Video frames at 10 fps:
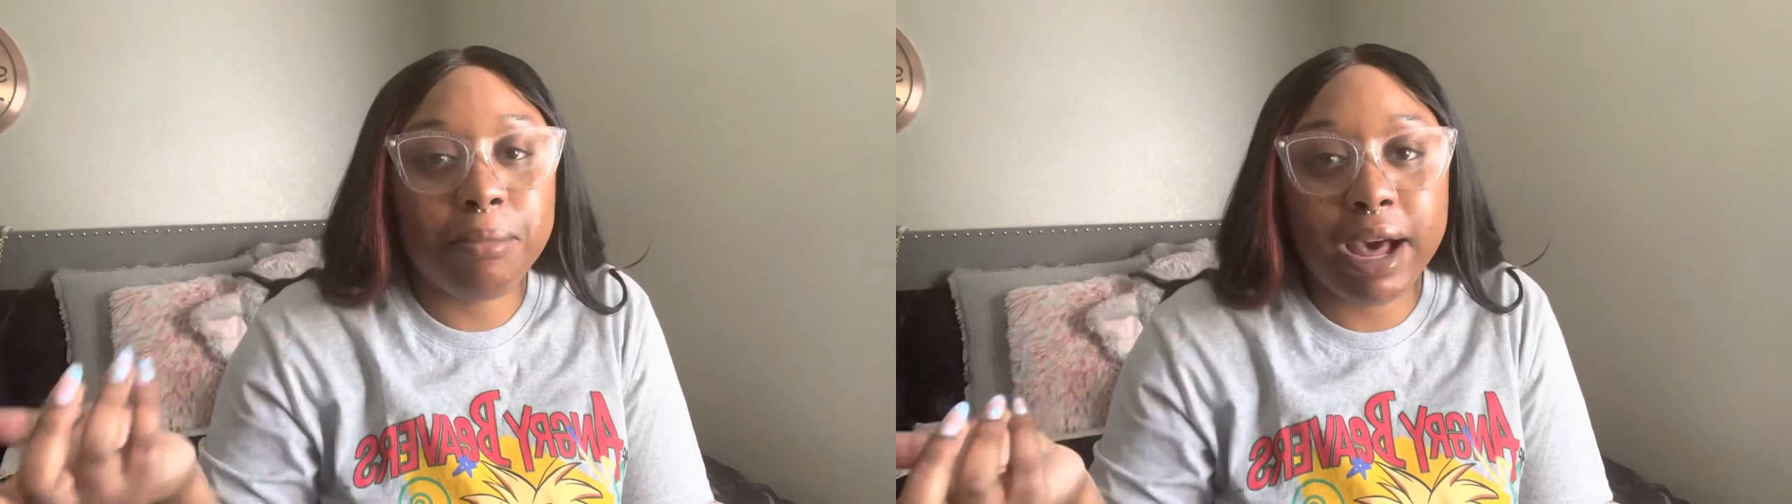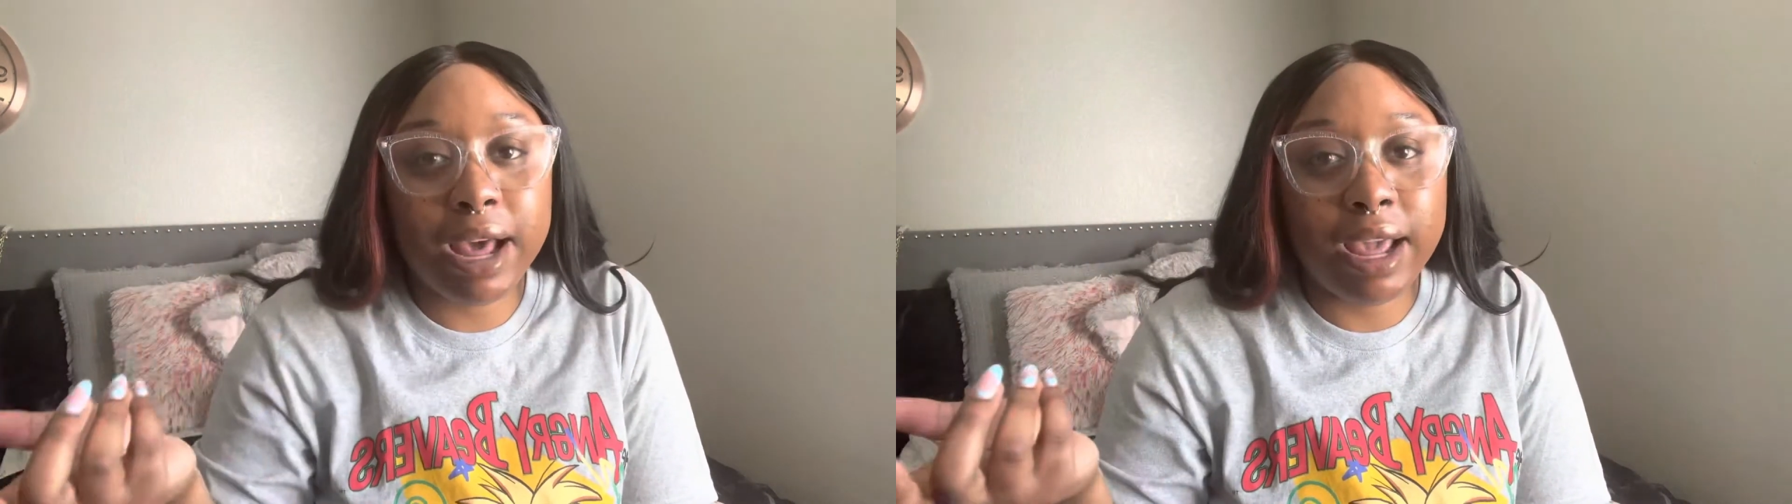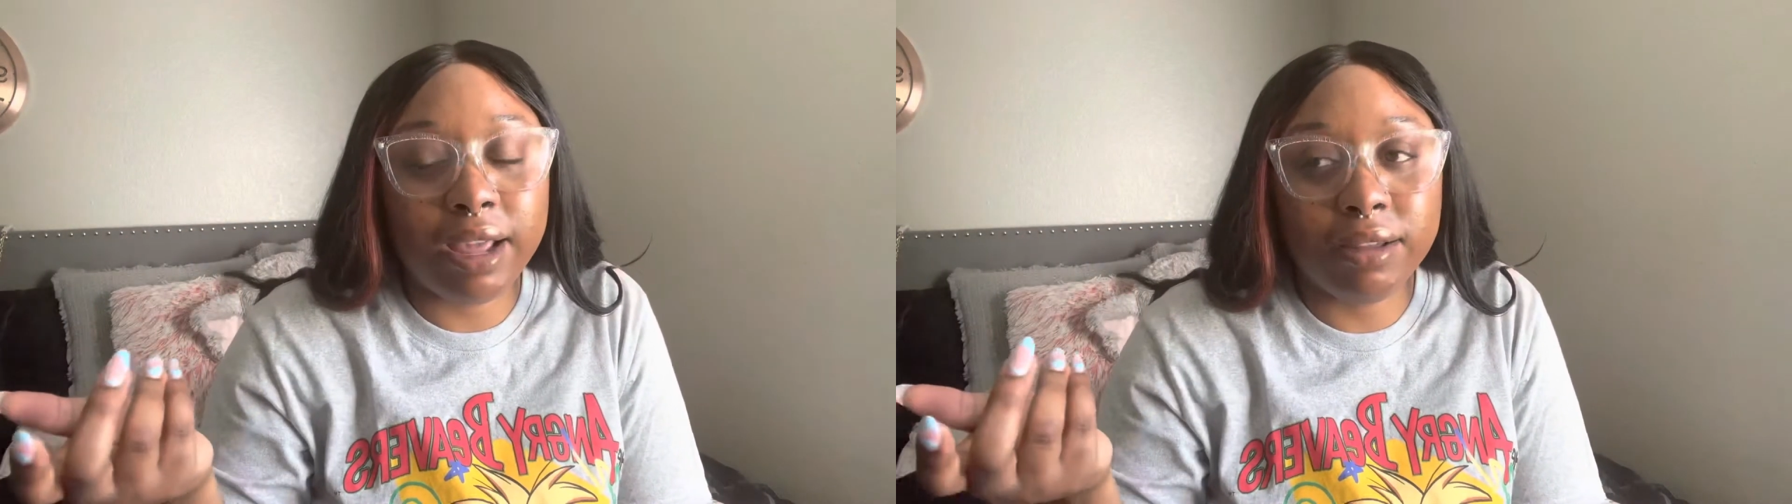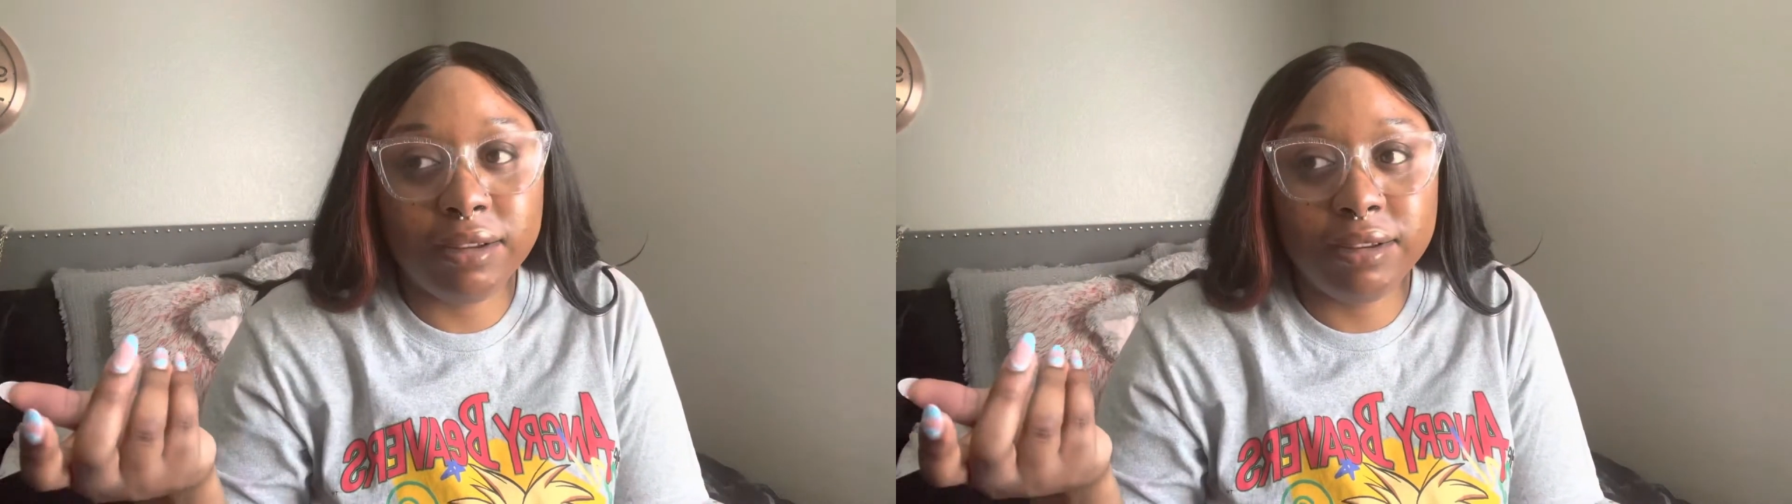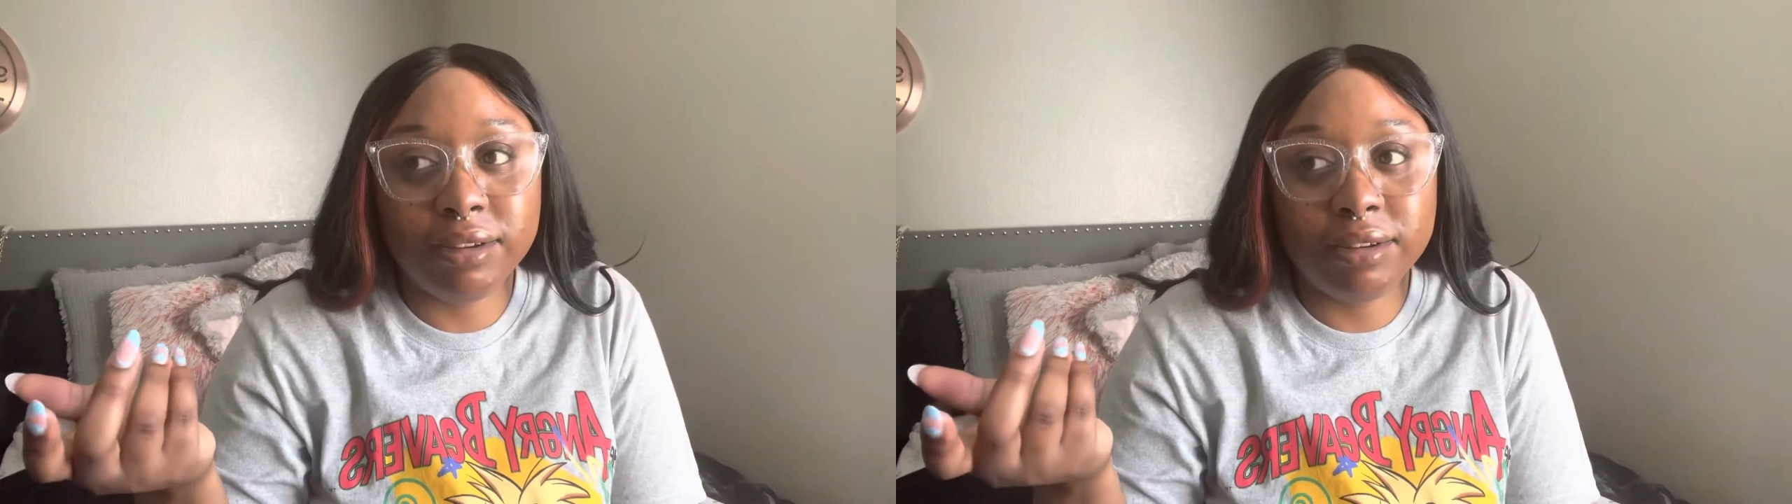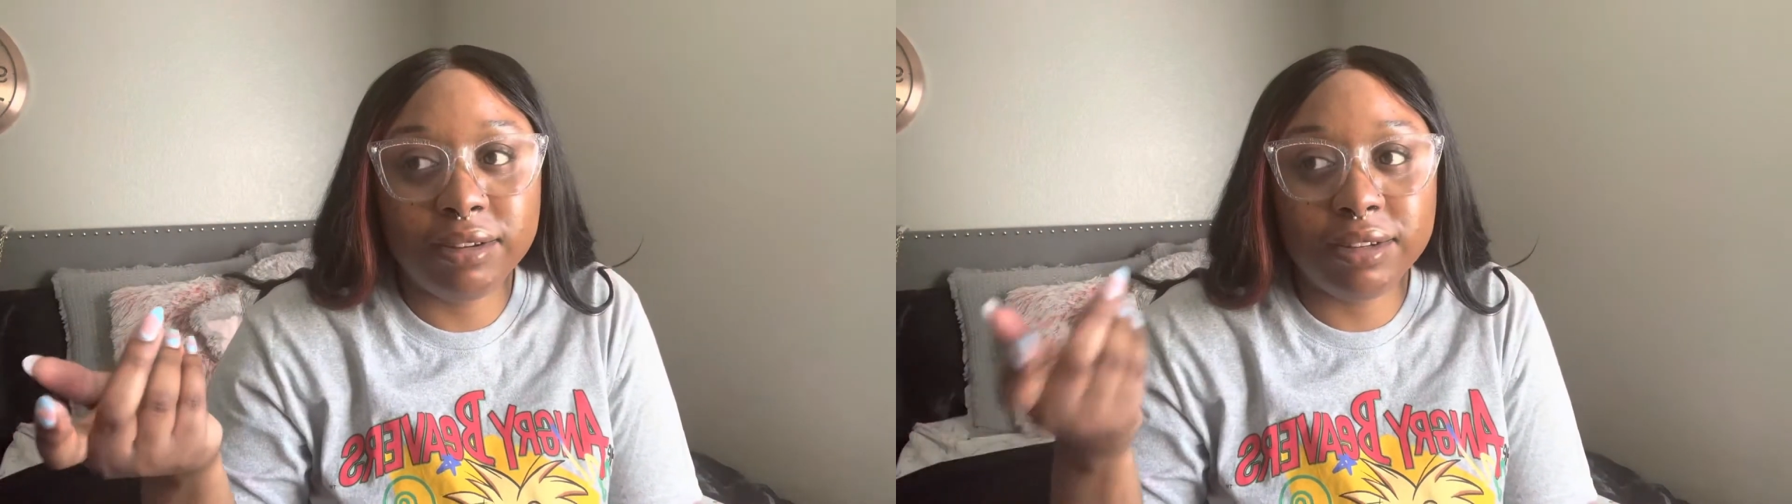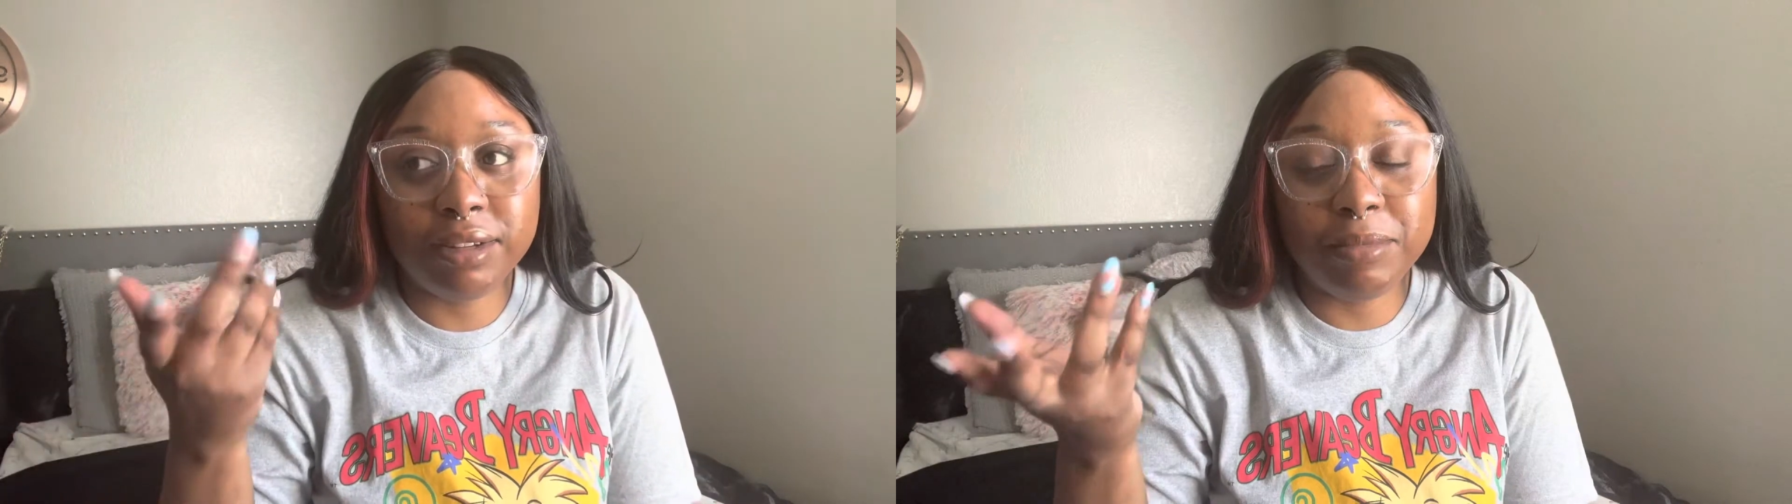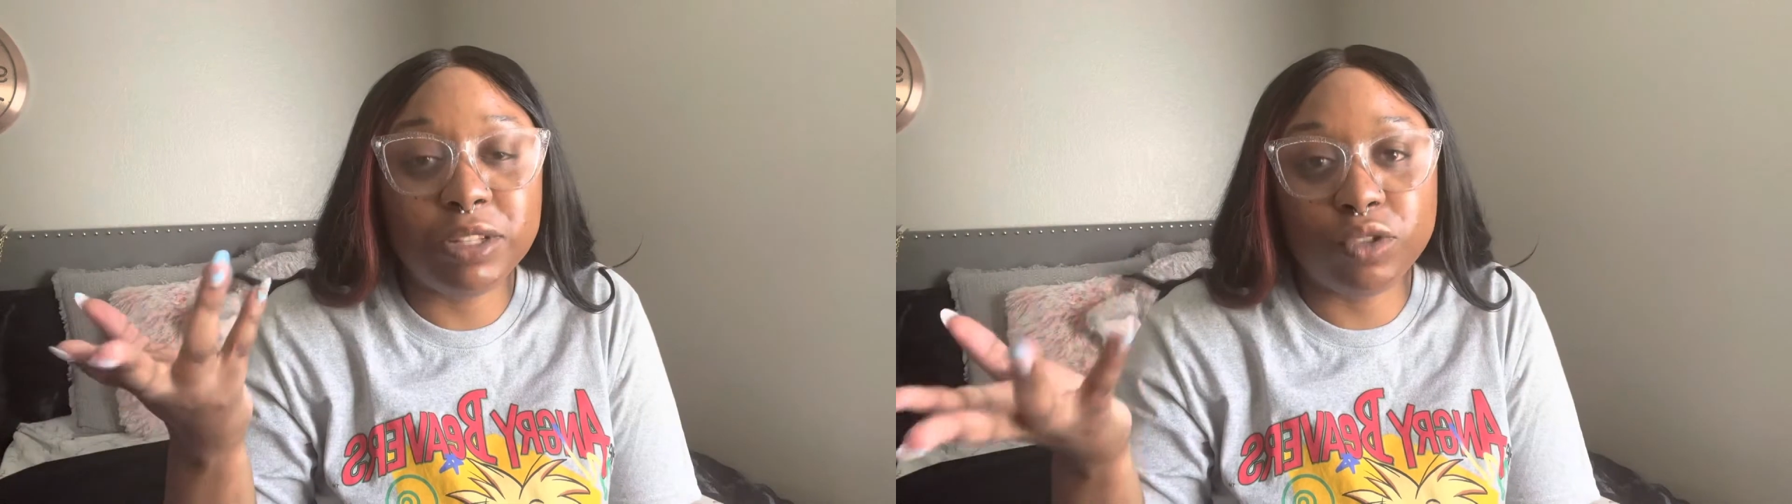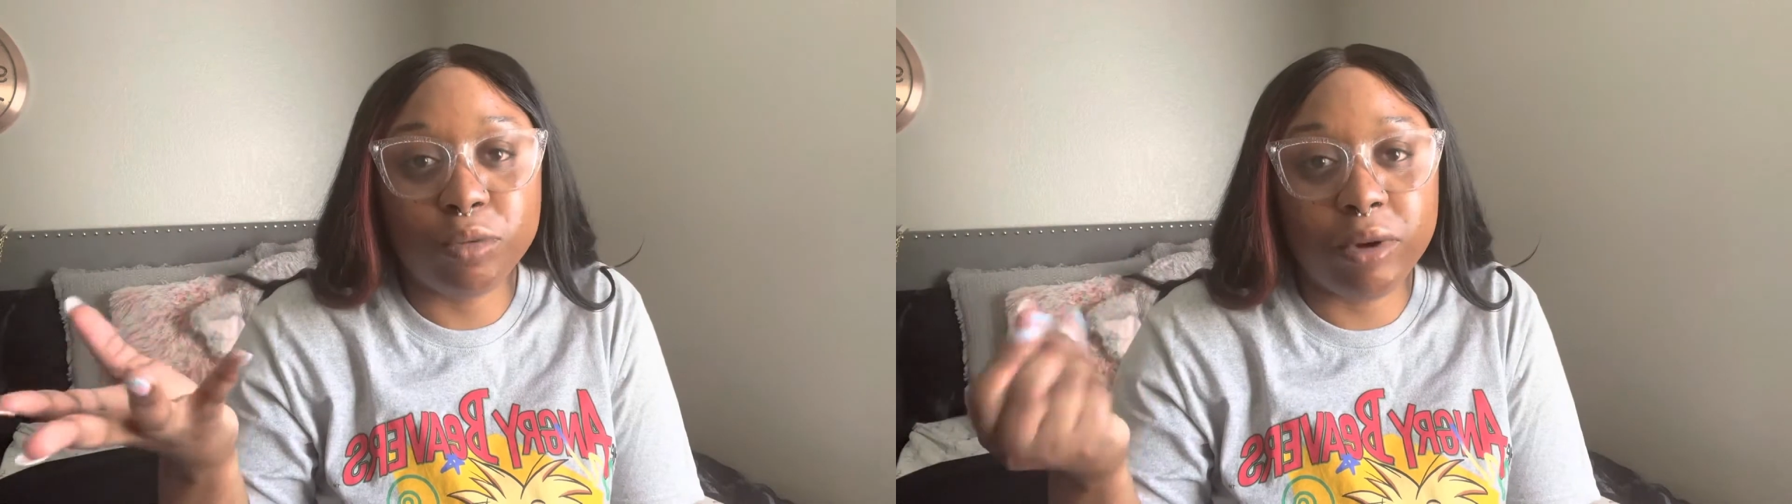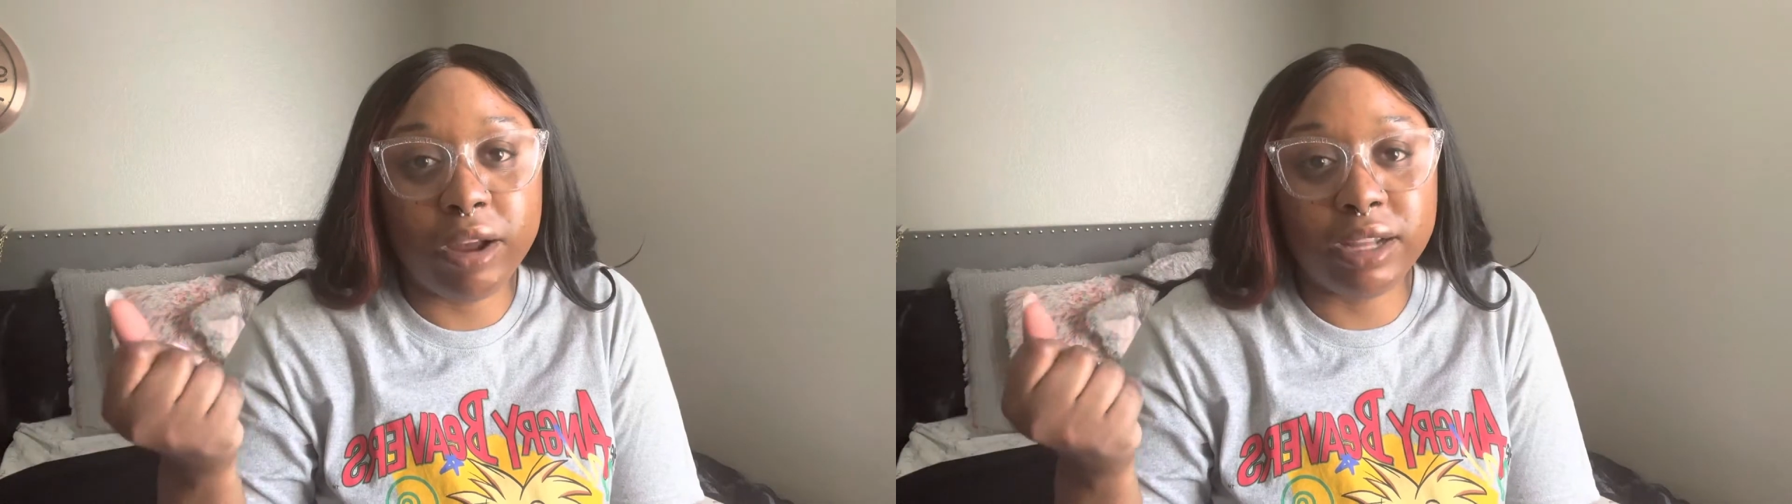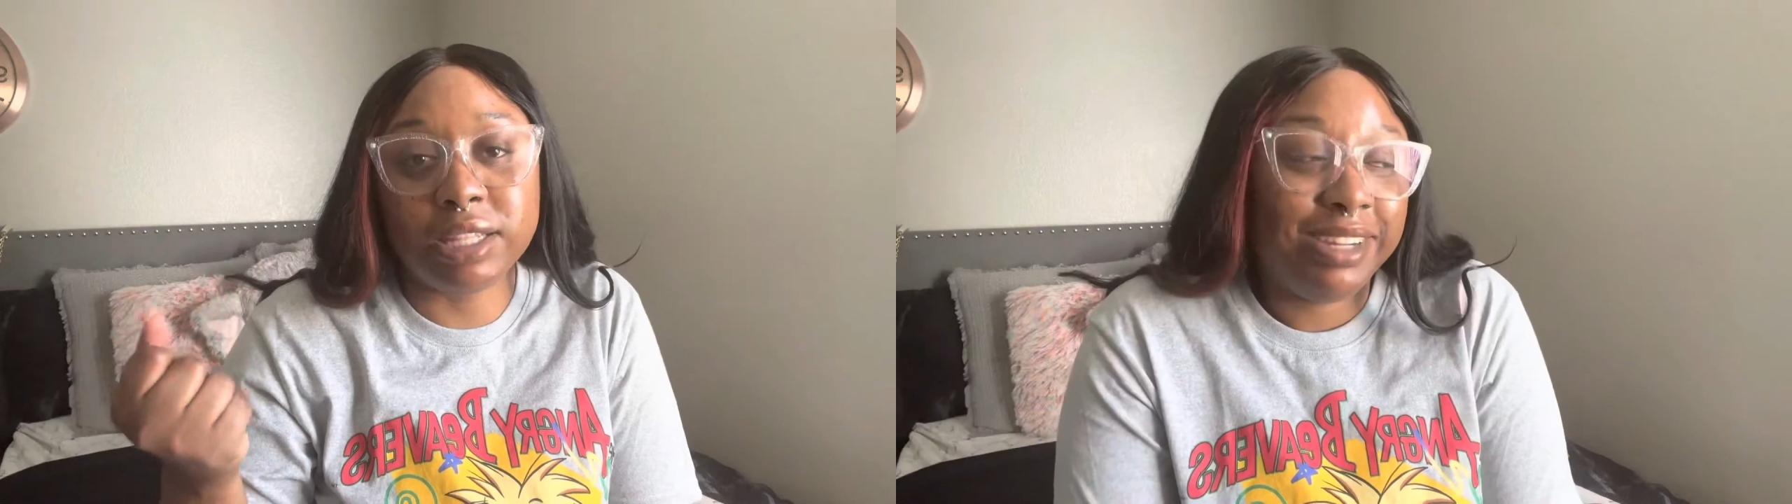buy menstrual products.